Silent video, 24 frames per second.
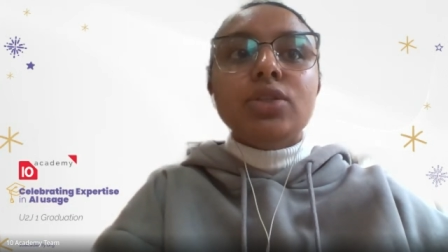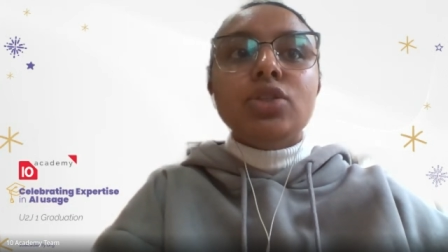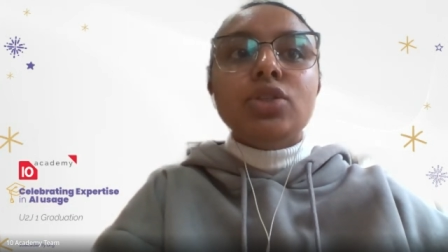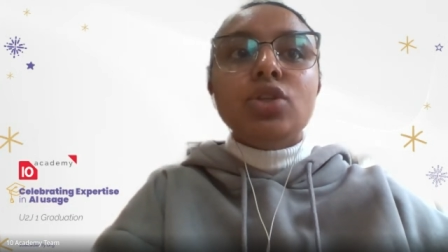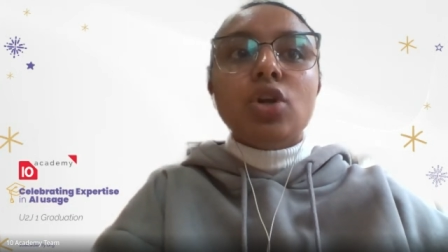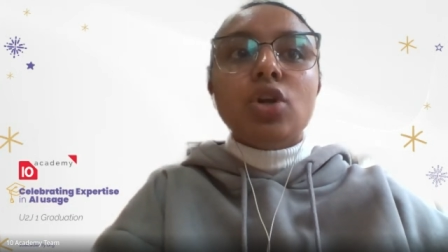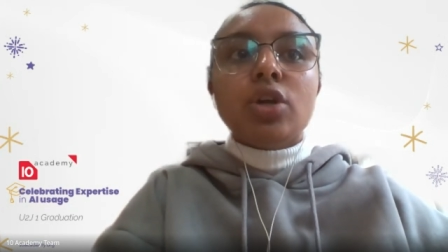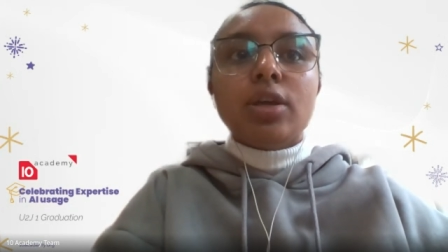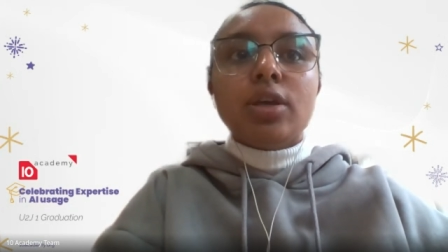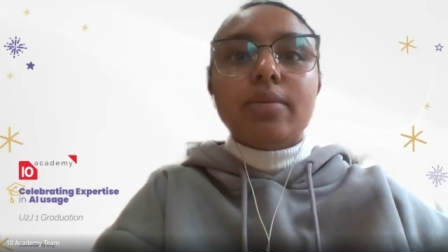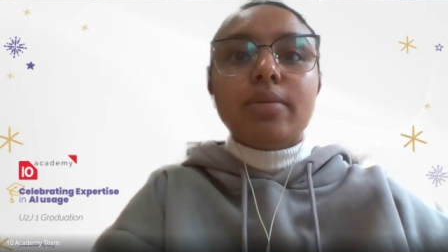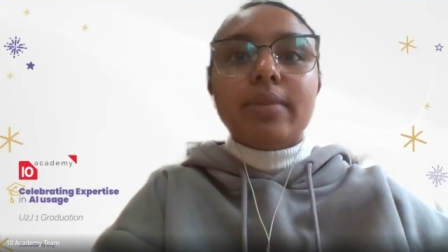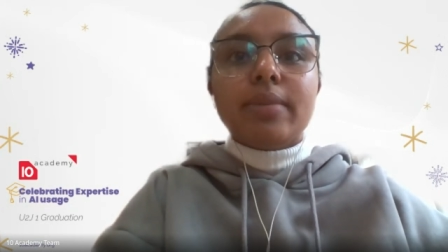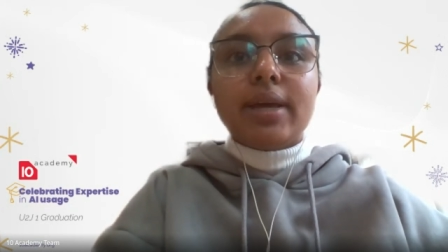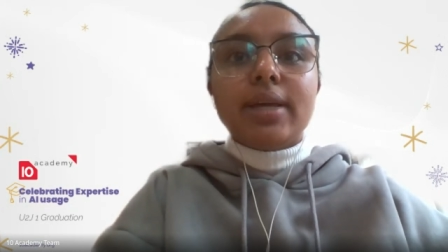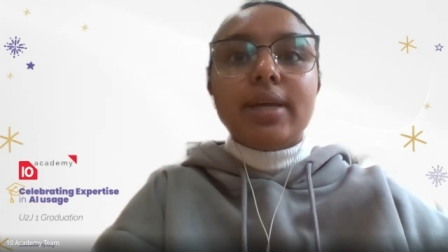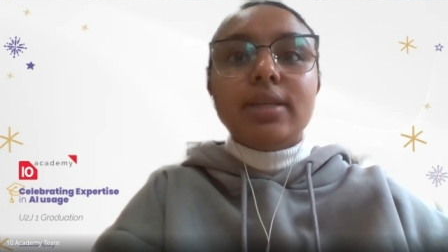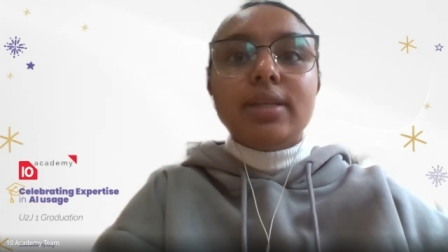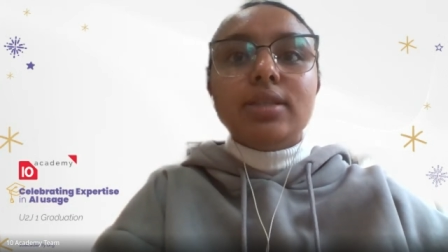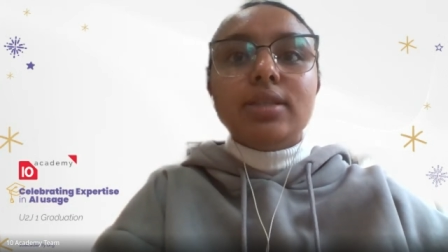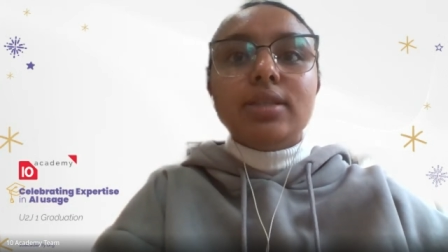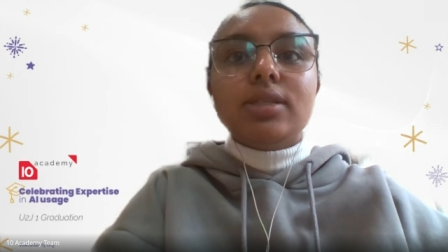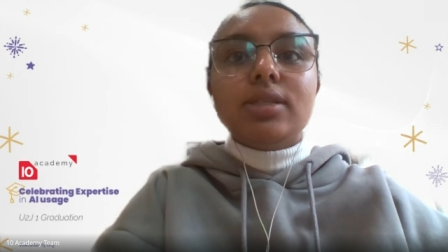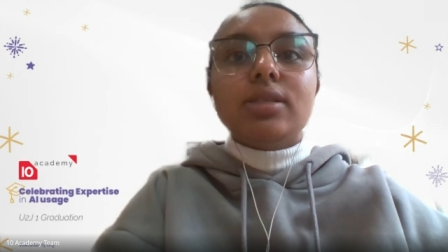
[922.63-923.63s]

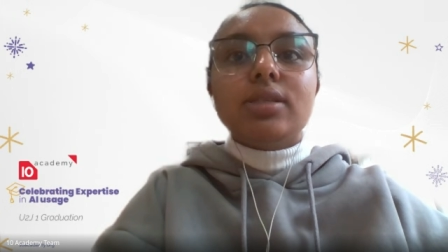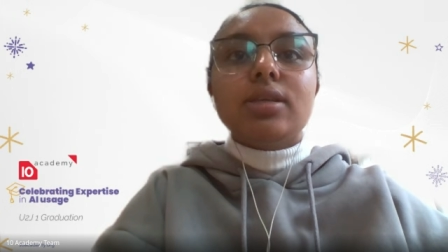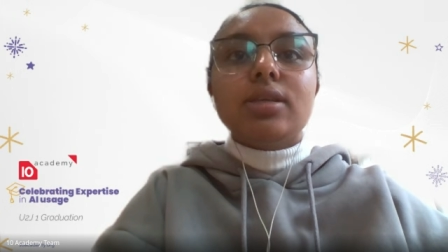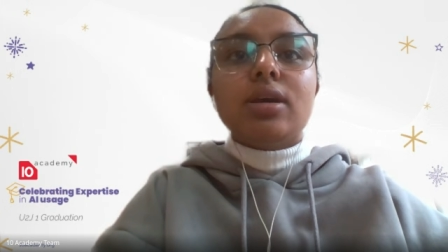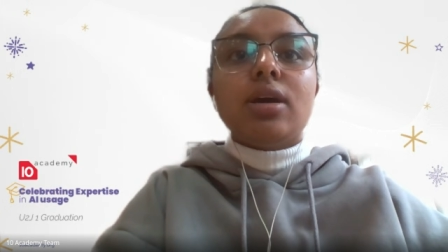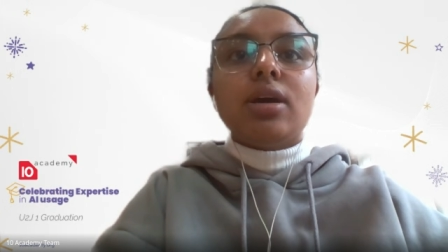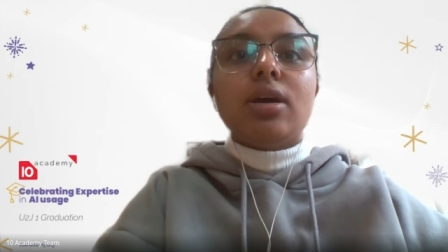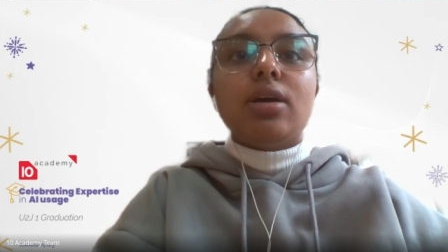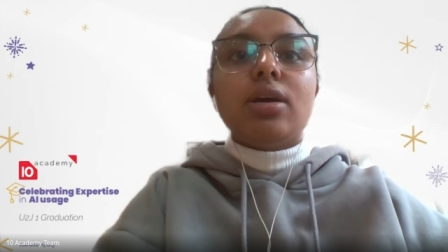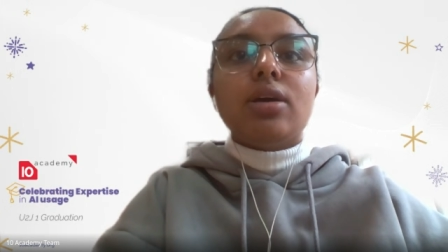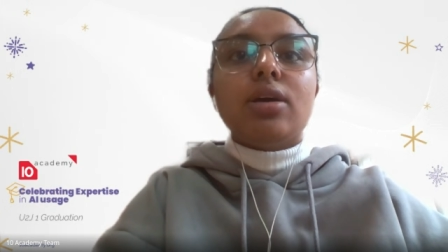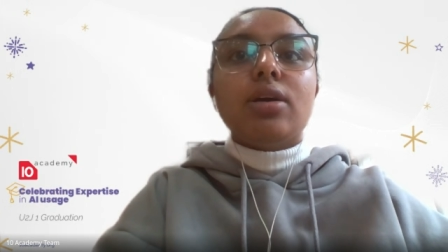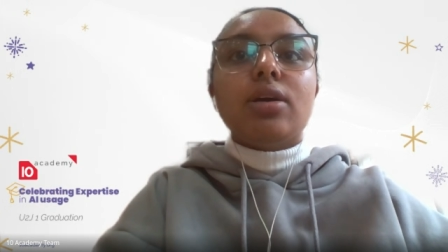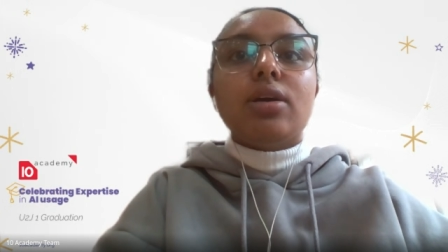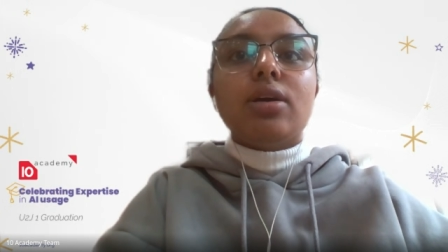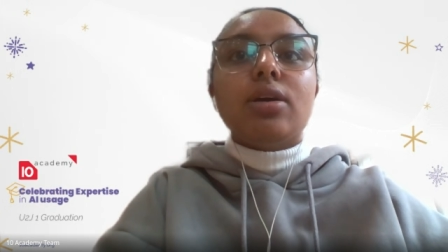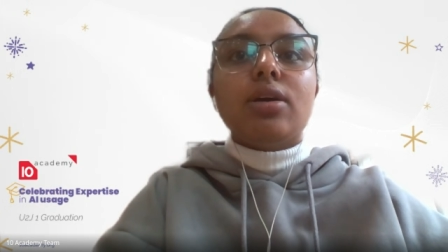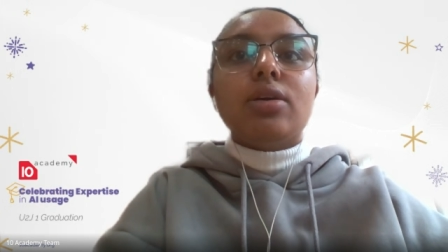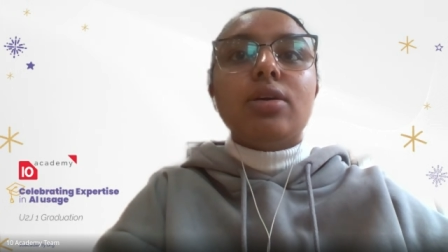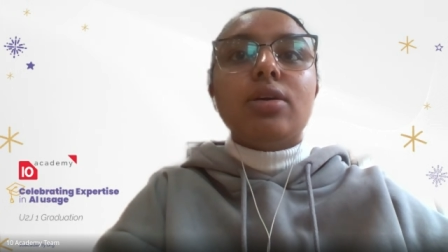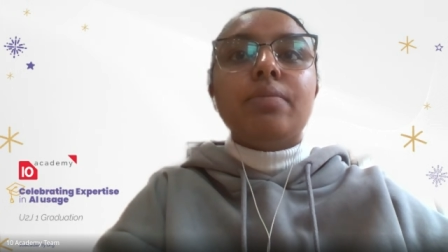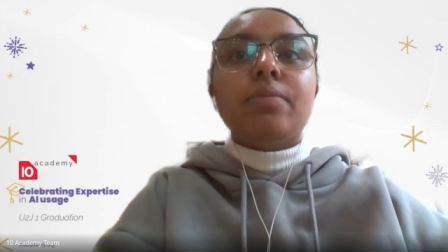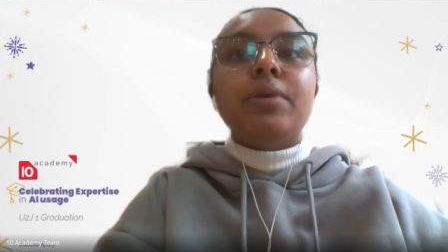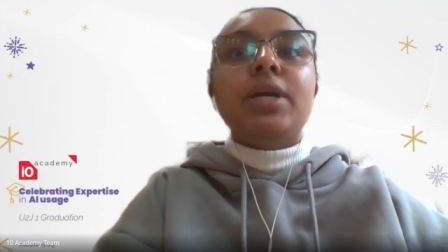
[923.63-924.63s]
documents
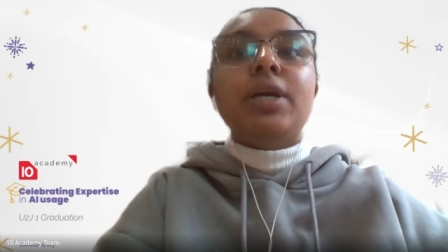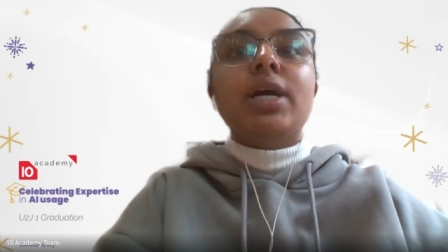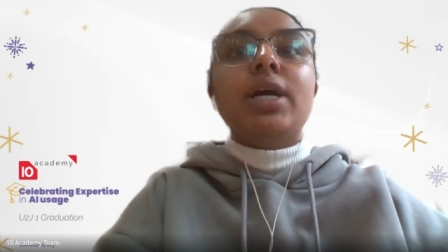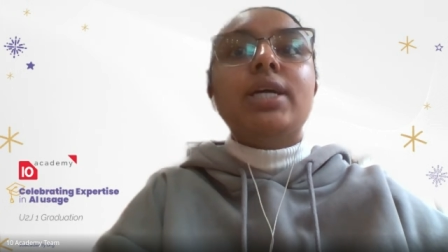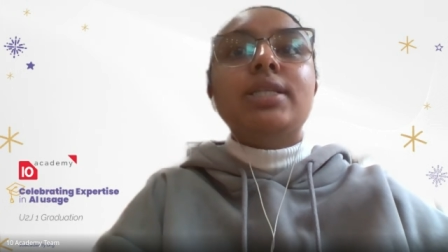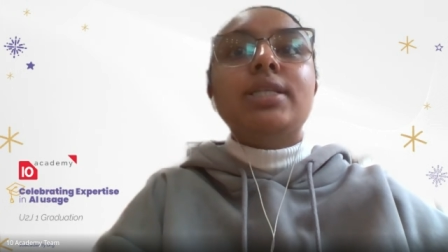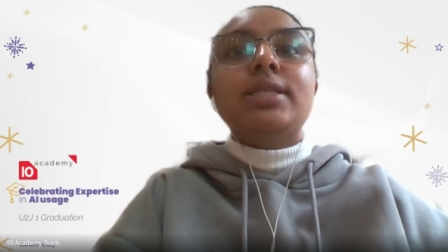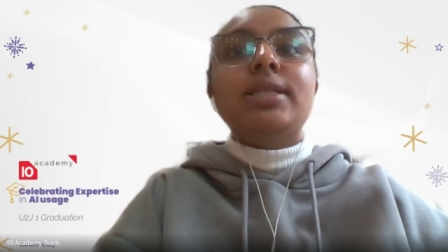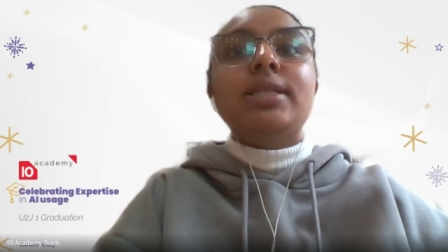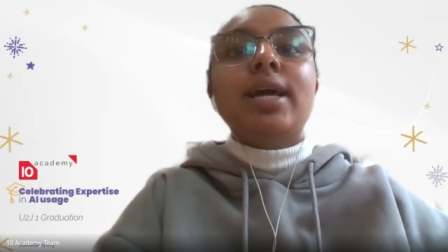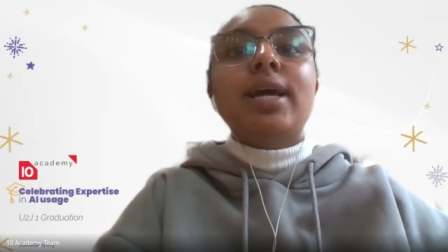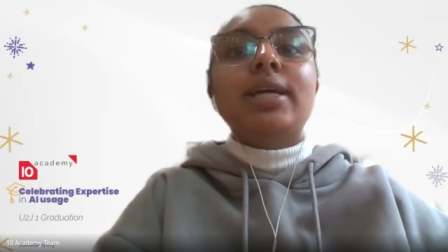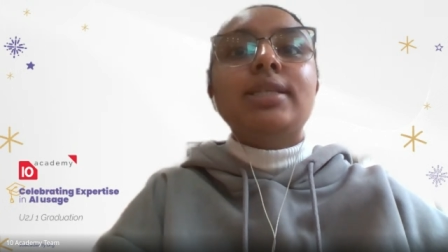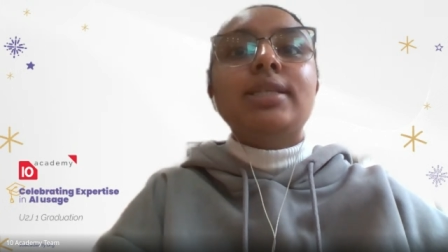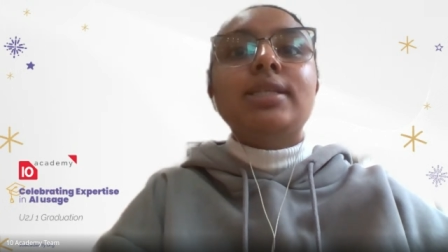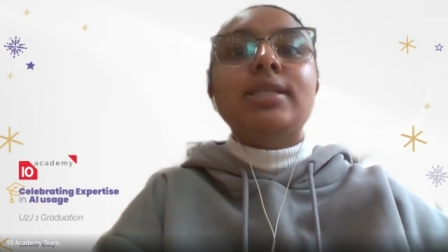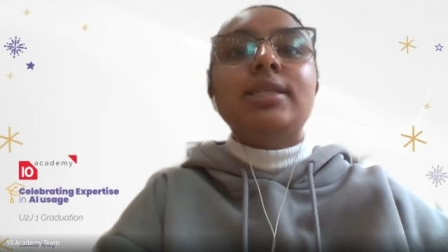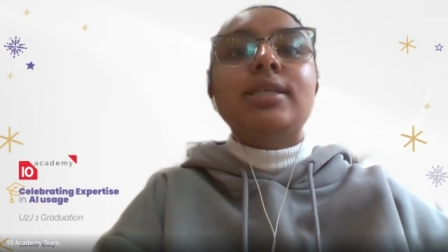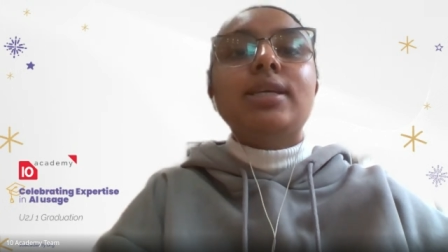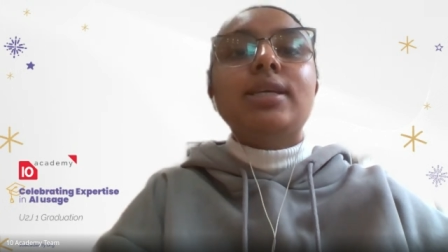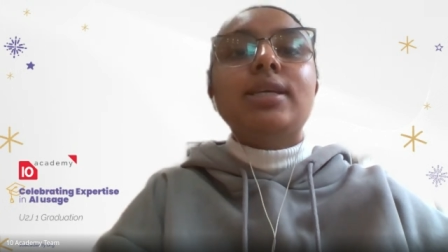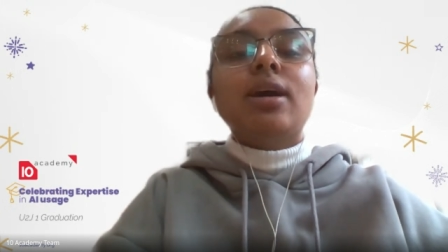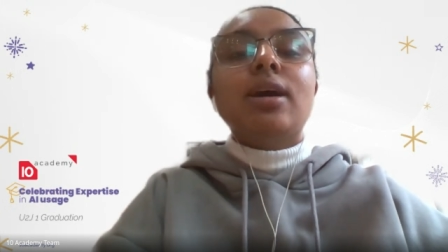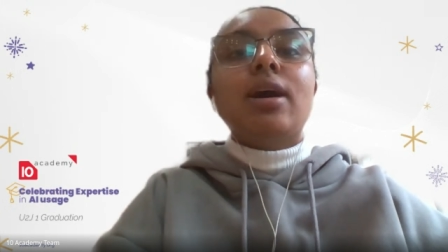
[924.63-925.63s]
uh, because
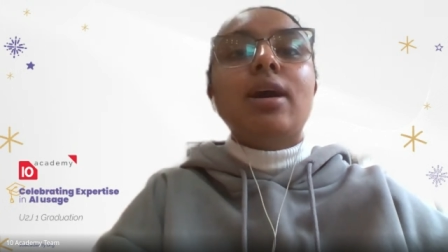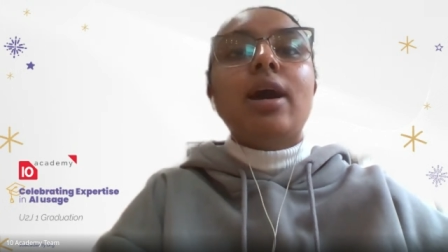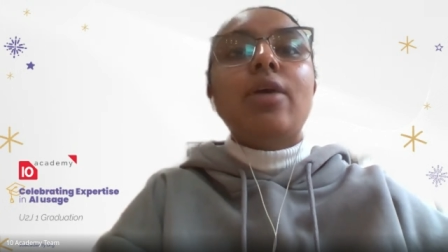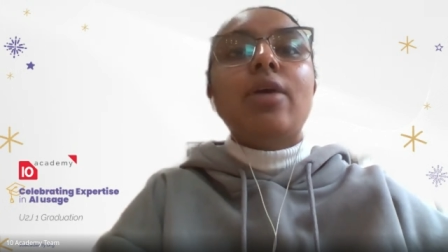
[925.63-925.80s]
that's uh,